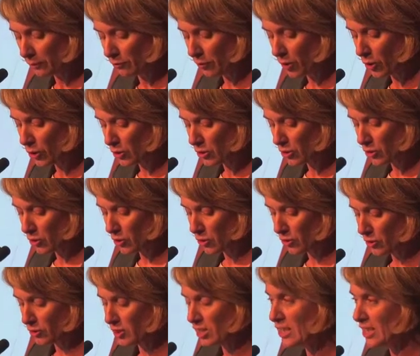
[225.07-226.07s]
focus
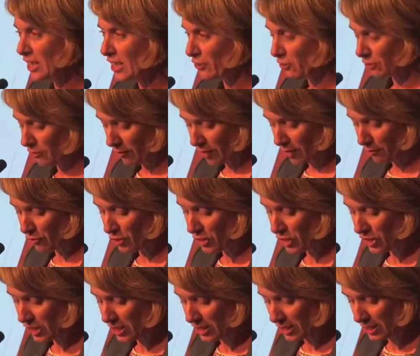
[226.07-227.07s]
on the data of
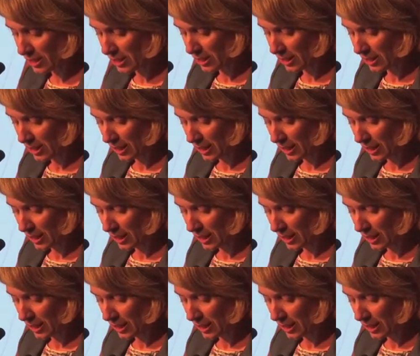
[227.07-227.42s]
averages,